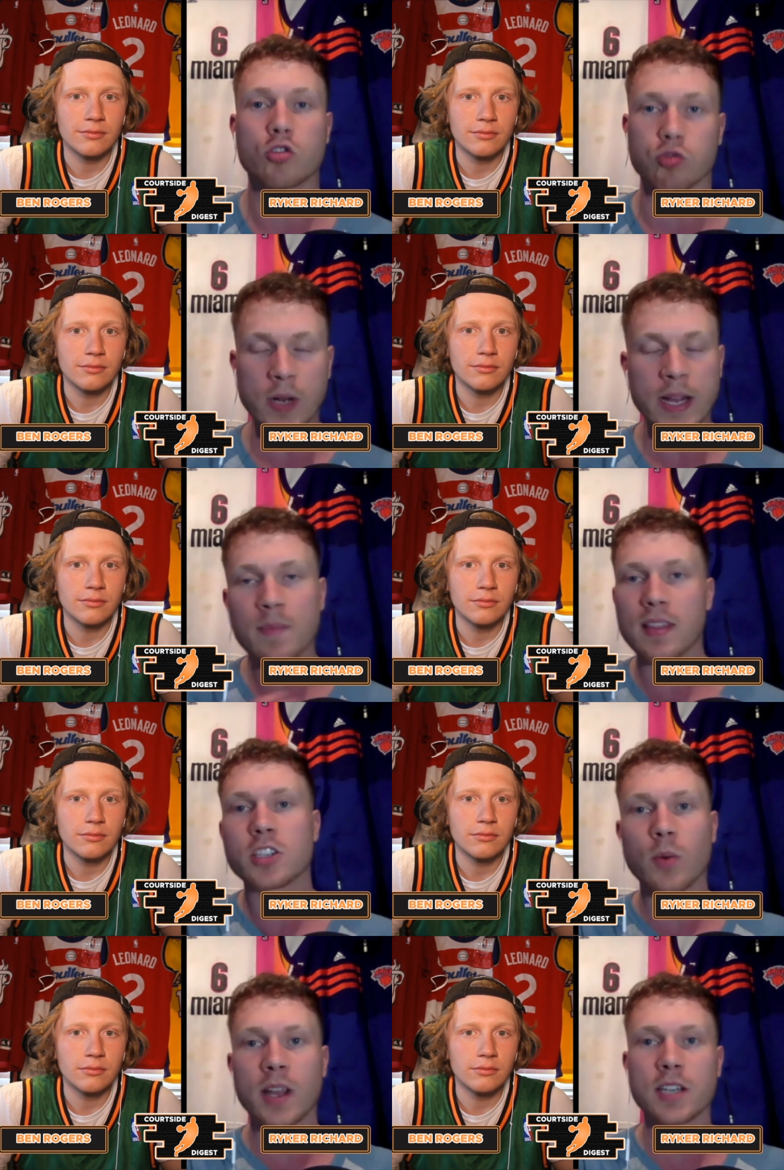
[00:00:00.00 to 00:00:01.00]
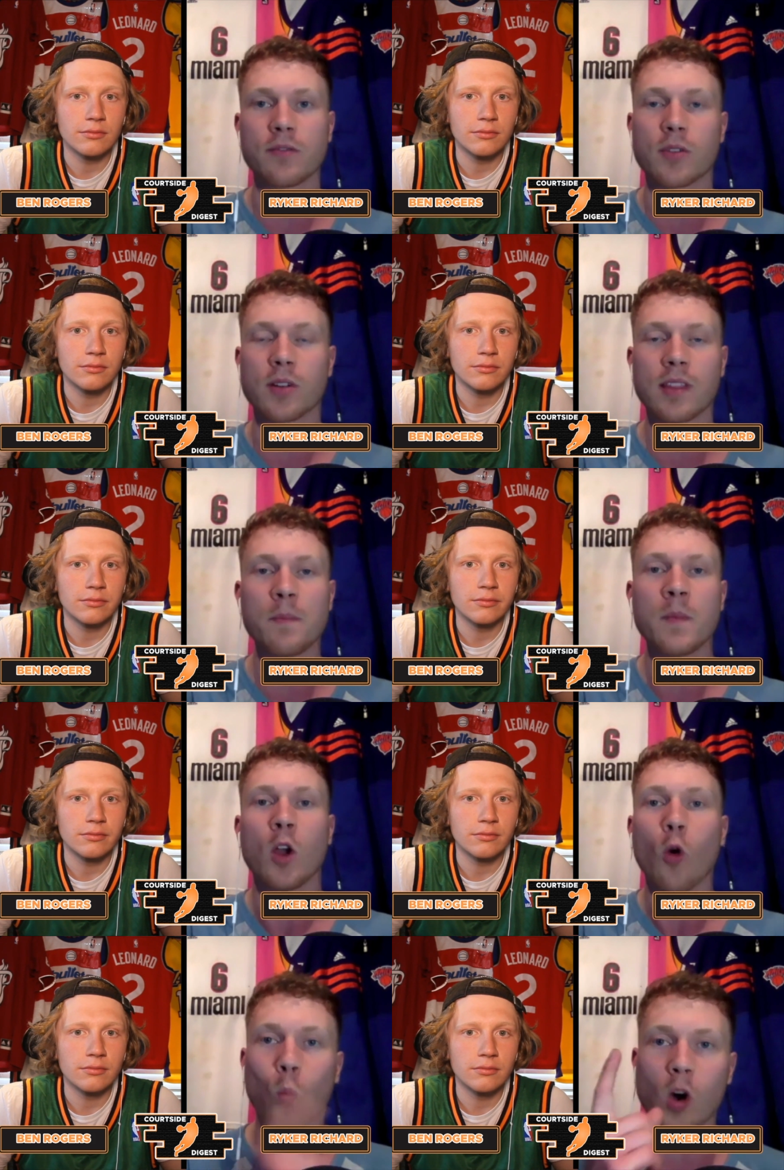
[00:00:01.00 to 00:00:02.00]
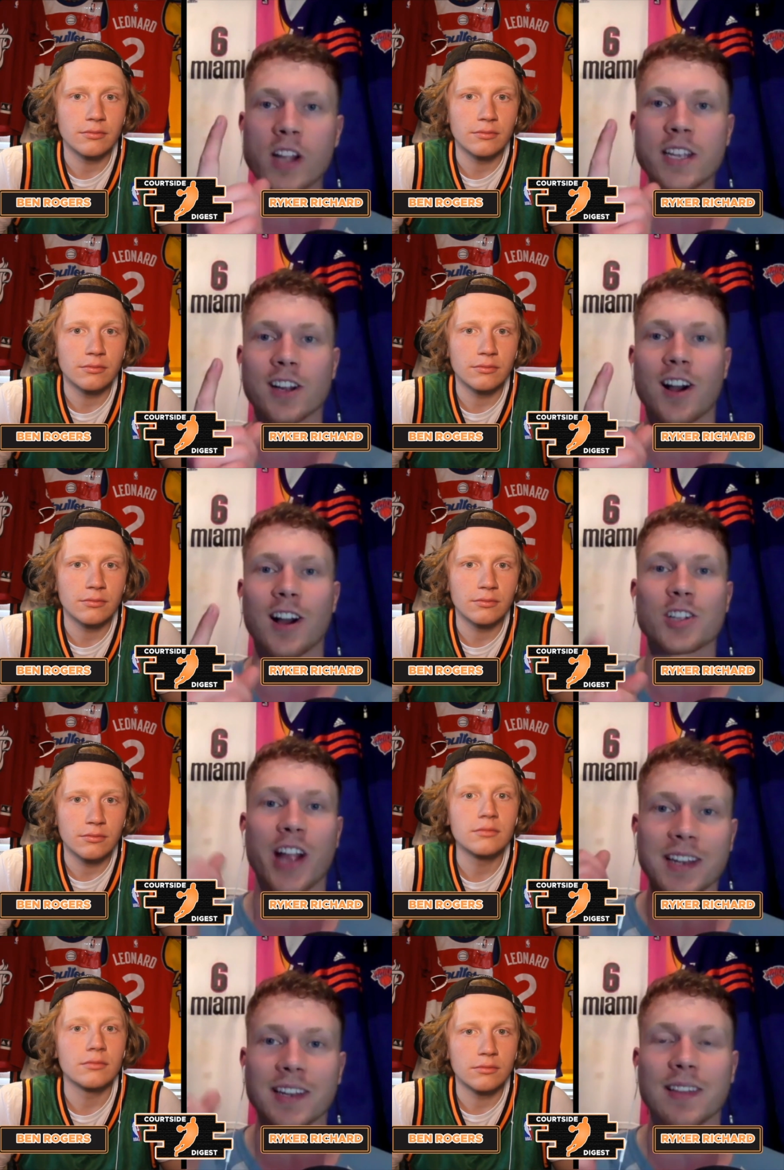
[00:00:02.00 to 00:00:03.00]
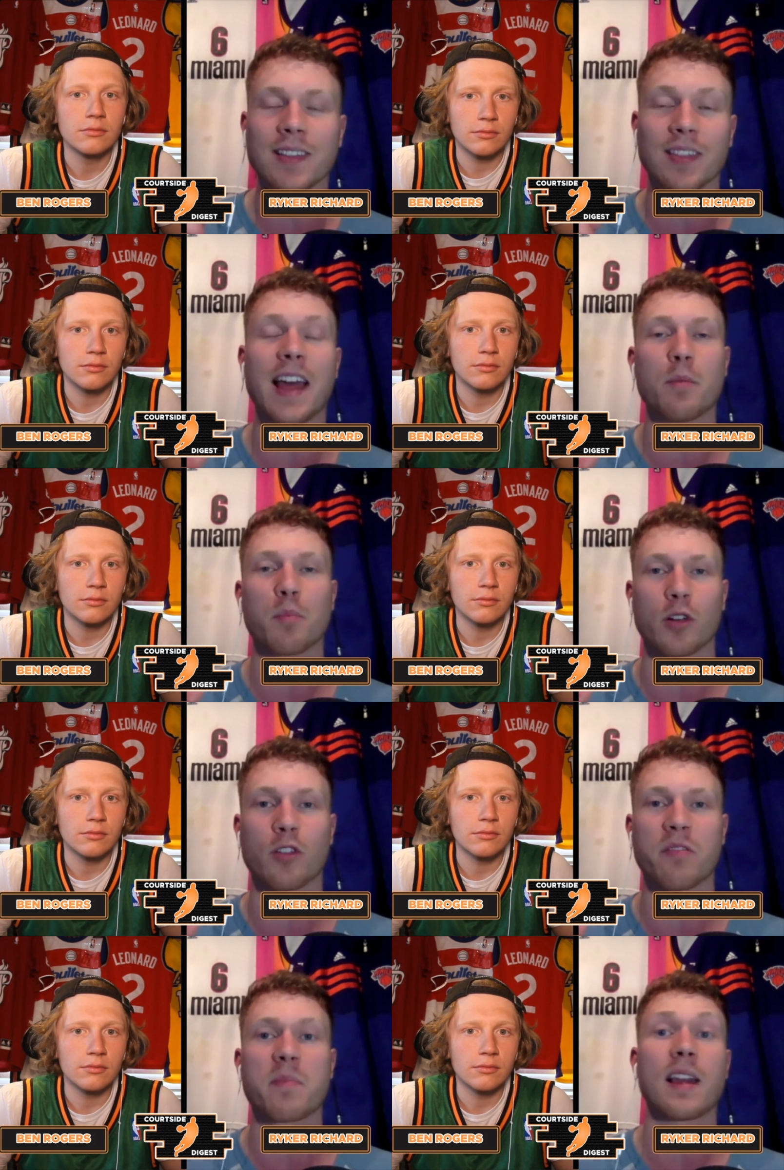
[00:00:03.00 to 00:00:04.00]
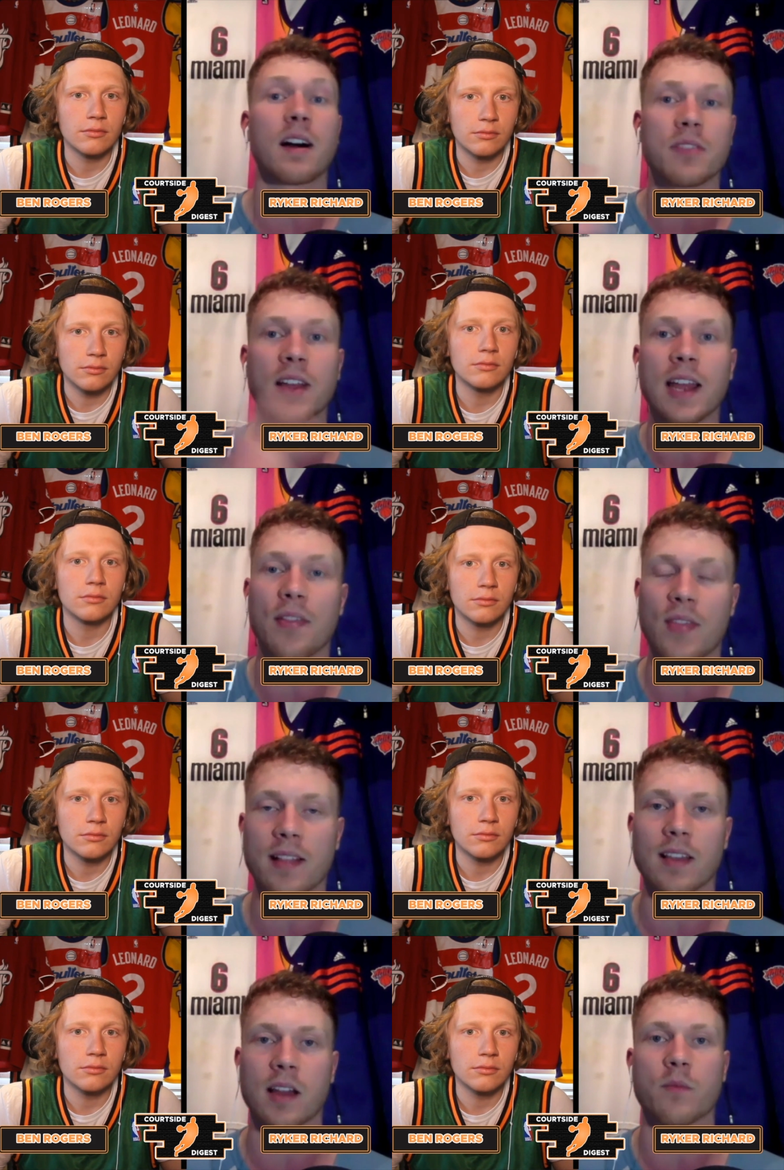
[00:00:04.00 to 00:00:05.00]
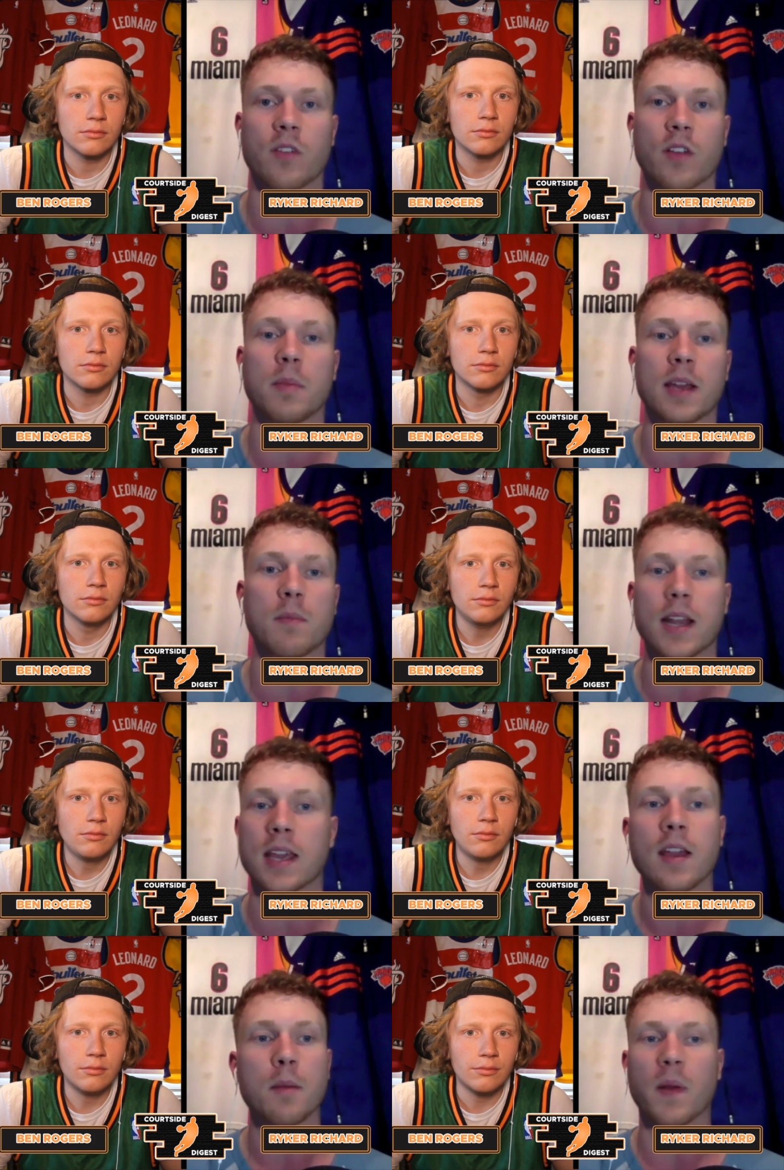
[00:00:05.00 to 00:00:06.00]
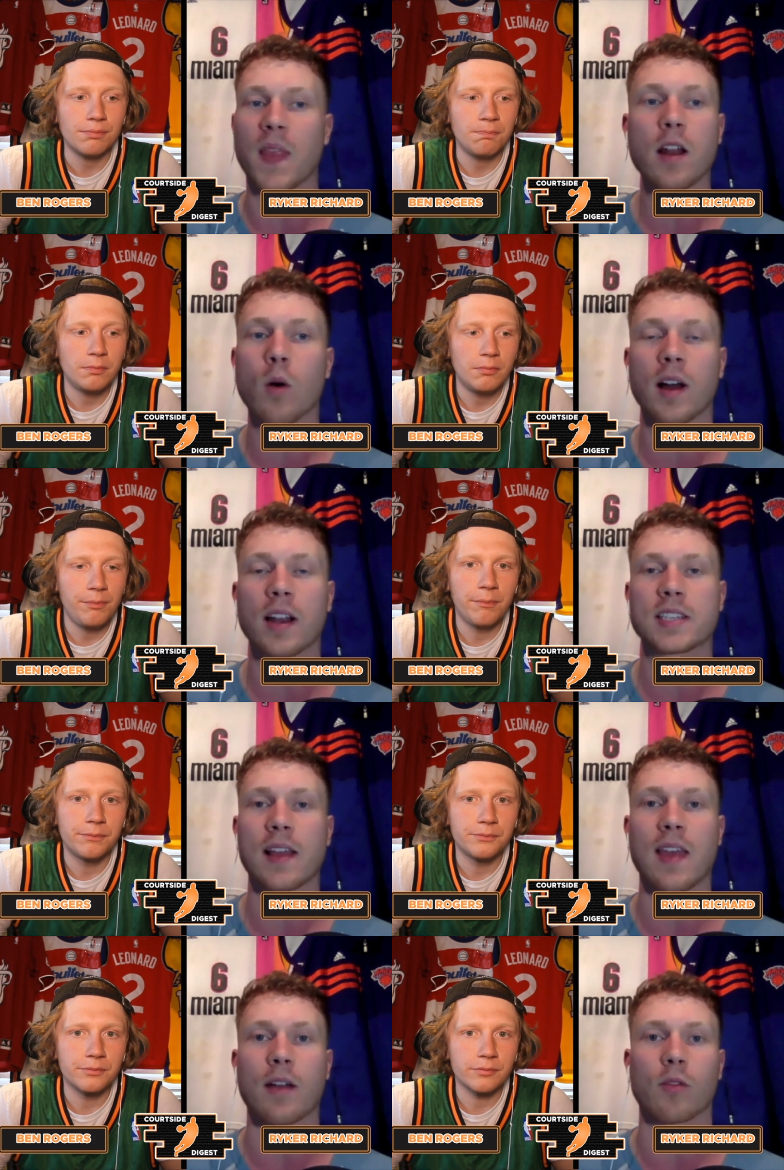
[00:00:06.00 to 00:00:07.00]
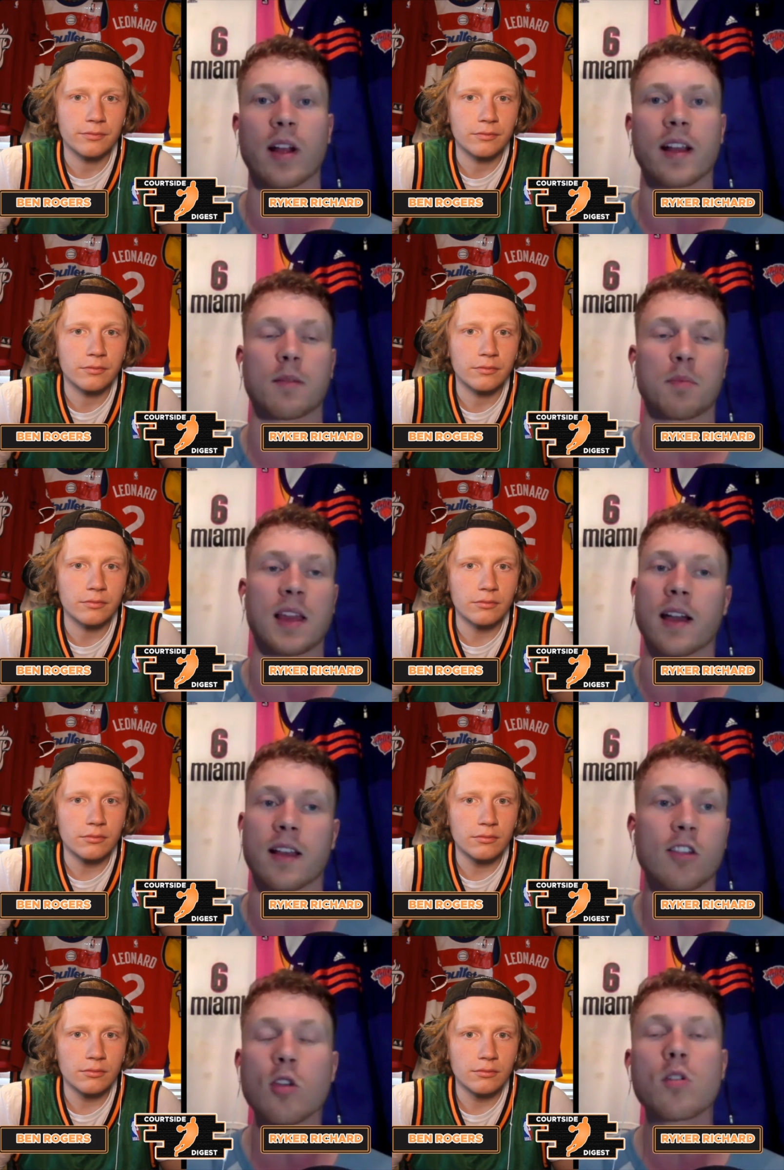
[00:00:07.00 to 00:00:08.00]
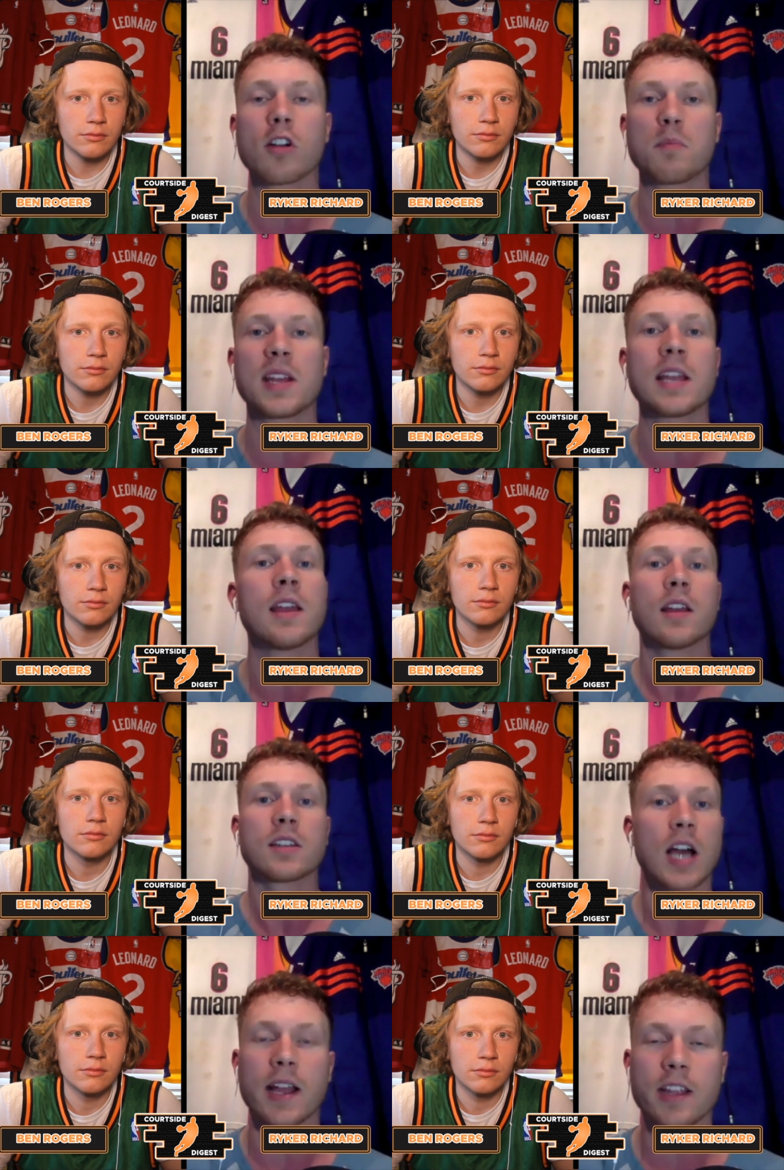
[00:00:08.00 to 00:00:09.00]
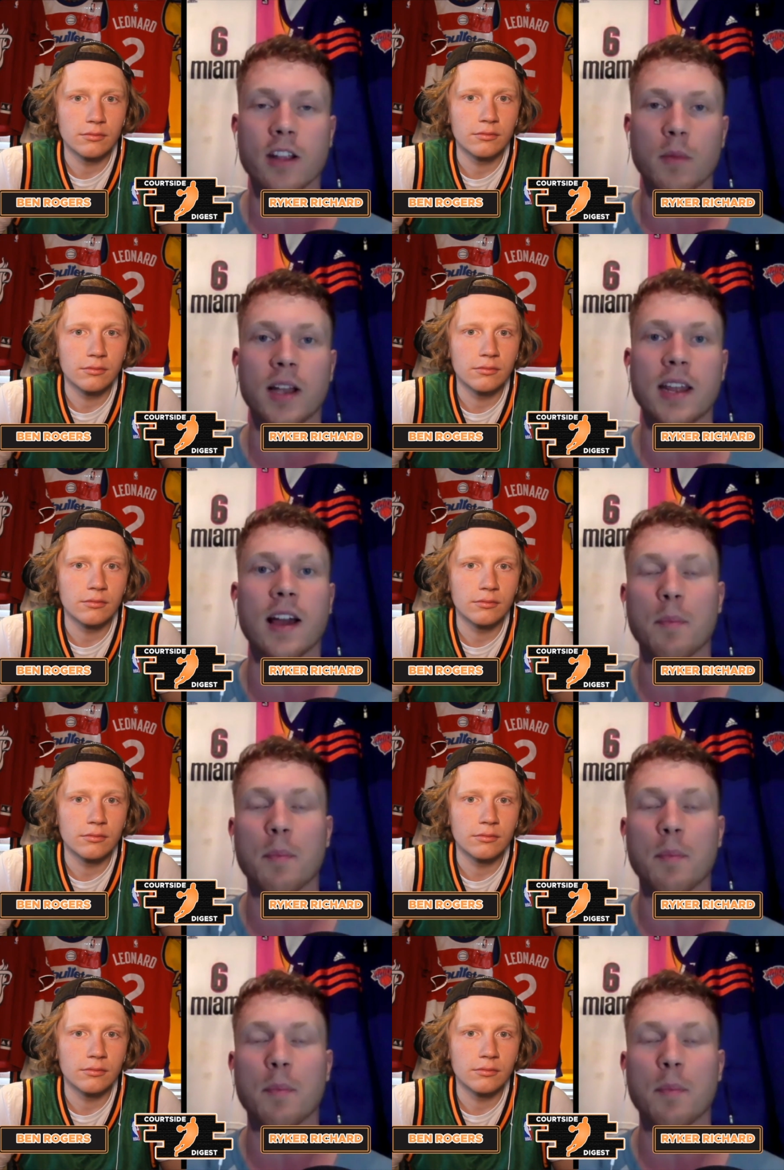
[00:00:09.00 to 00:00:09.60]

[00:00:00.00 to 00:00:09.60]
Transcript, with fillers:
Speaker 1: Dream situation for them one year contract, let him prove himself and then sign him for the big money. But they don't want to take that risk because you could be tying your money